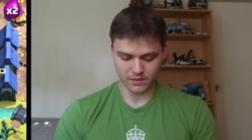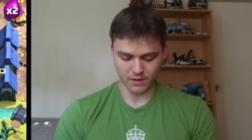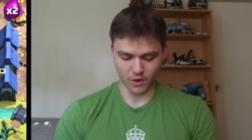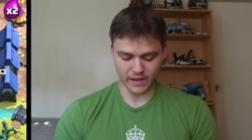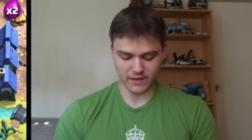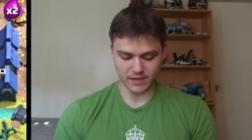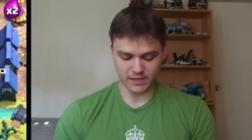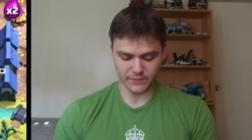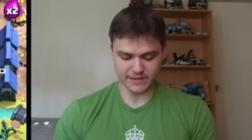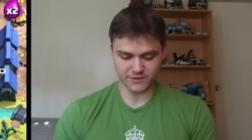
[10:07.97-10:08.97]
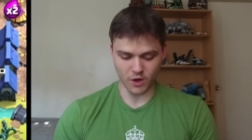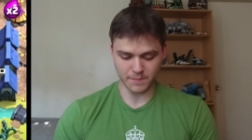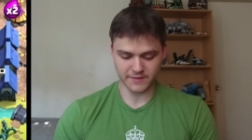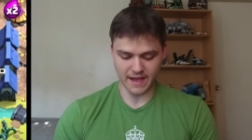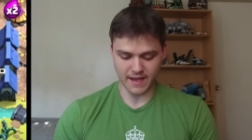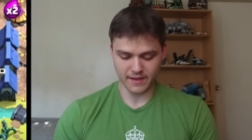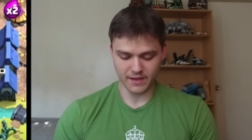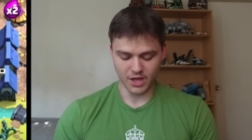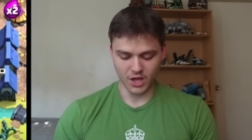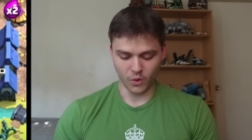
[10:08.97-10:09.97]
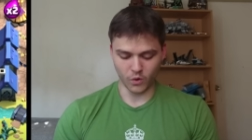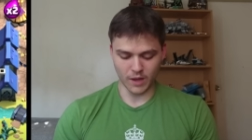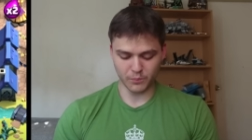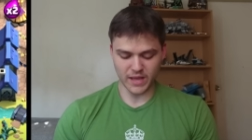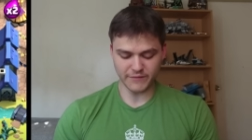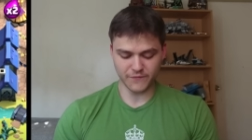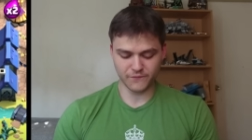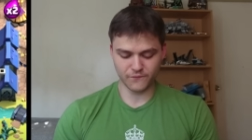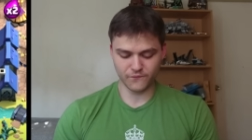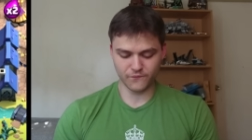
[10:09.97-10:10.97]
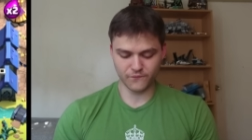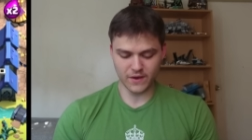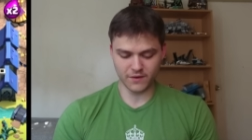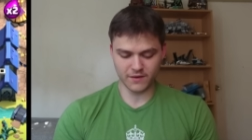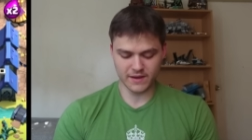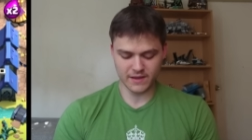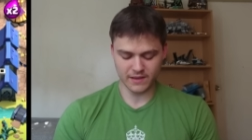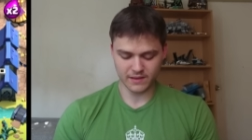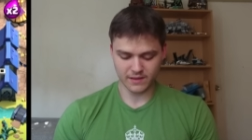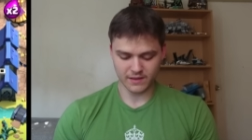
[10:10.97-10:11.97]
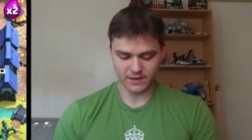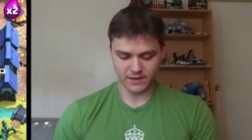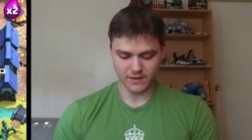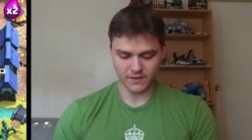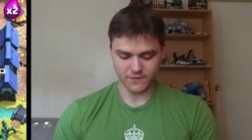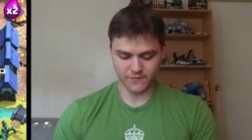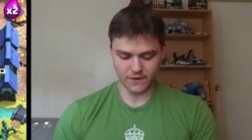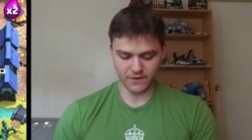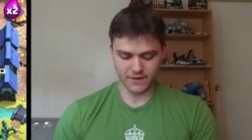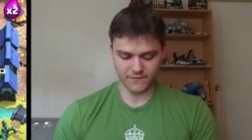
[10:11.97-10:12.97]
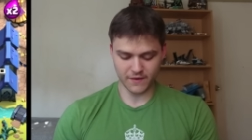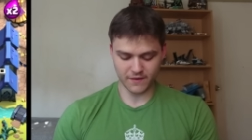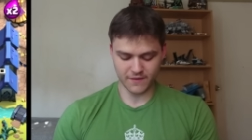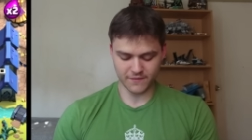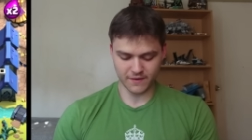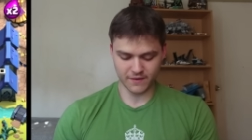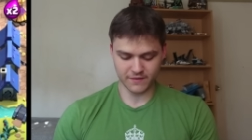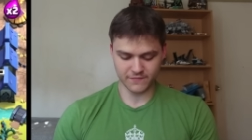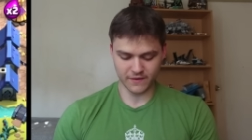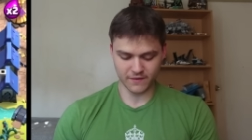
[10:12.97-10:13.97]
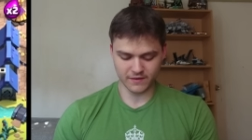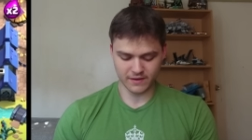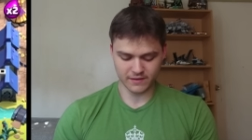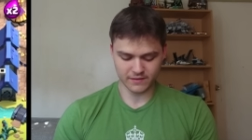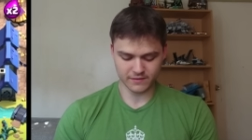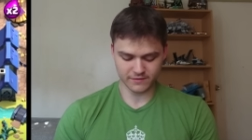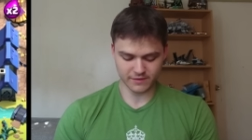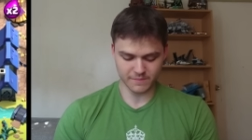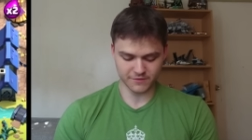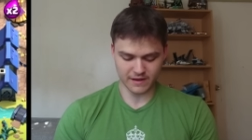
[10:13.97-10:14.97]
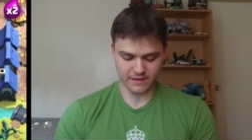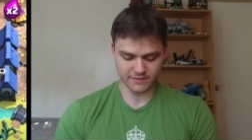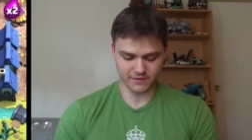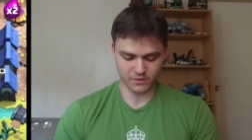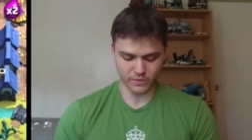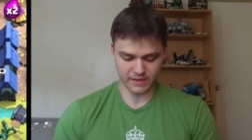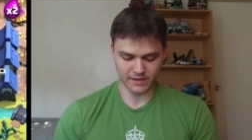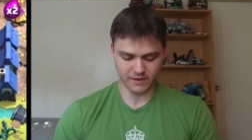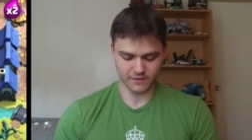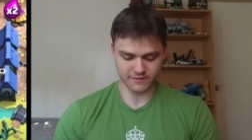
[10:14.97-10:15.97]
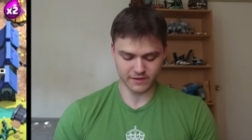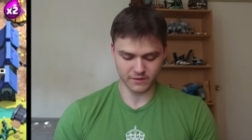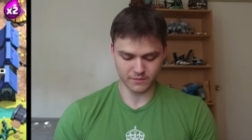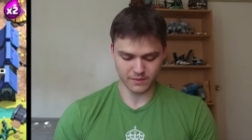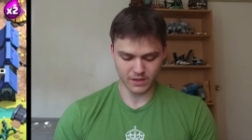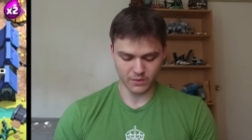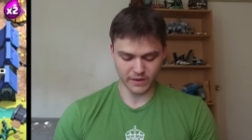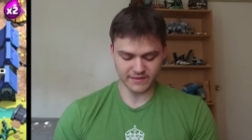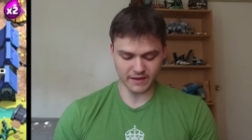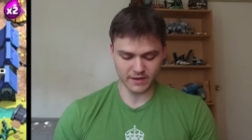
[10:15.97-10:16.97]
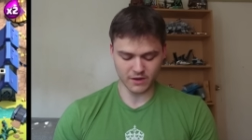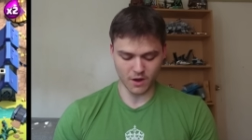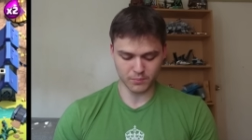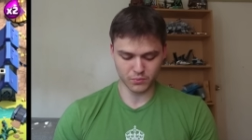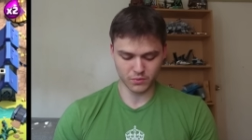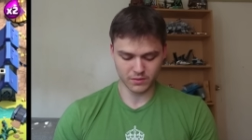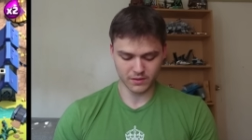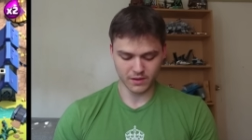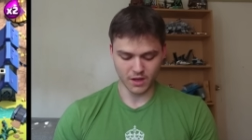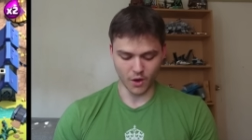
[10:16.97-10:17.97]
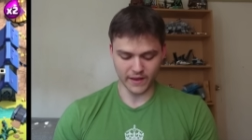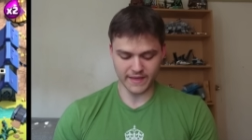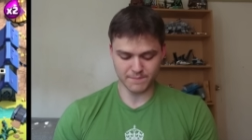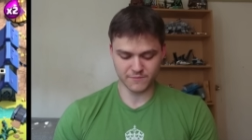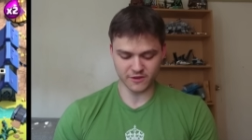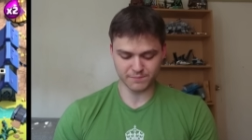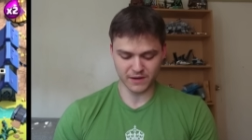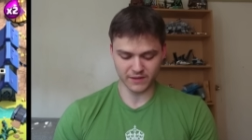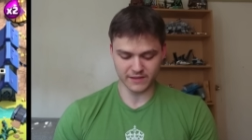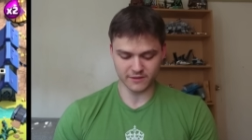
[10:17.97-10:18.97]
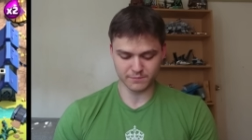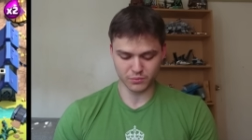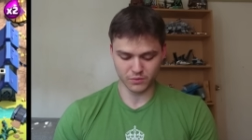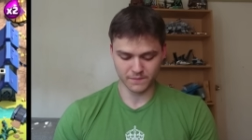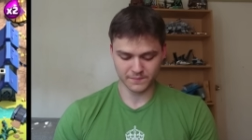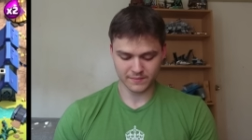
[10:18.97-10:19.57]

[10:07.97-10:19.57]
Okay, luckily we stopped that. Hold up, we have a very, very, very, very, very slim chance to win here still. Wait, is that gonna not pull? Okay, that just barely does pull.